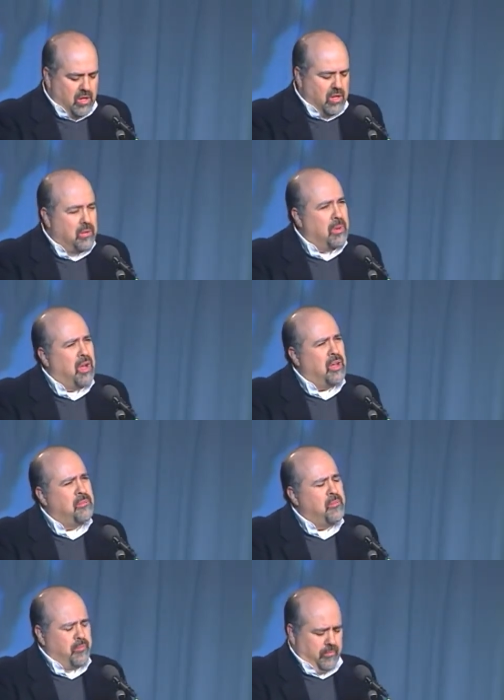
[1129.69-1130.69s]
The
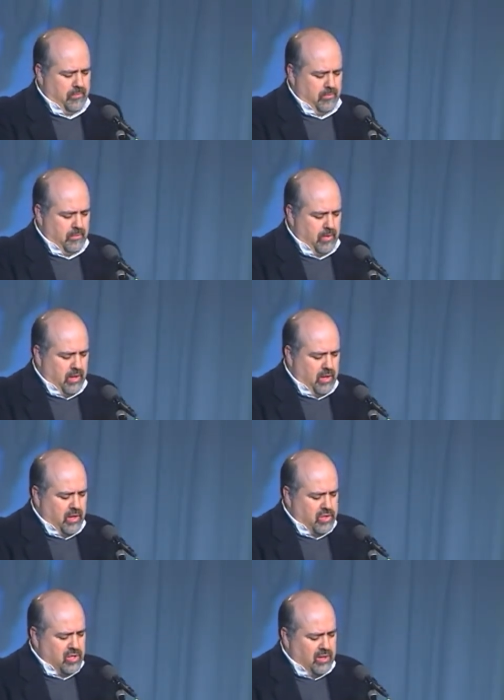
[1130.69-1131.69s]
mom,
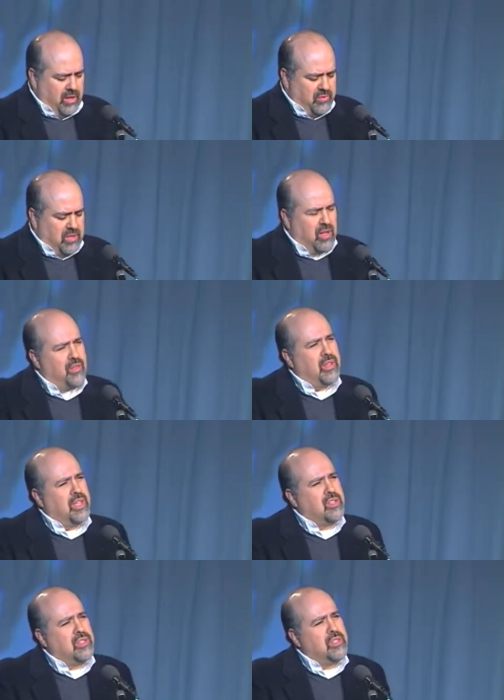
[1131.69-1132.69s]
she left it on the
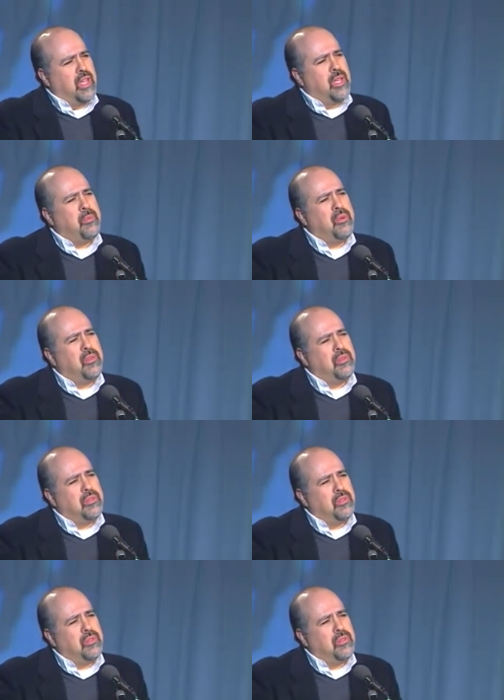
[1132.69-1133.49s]
kitchen table.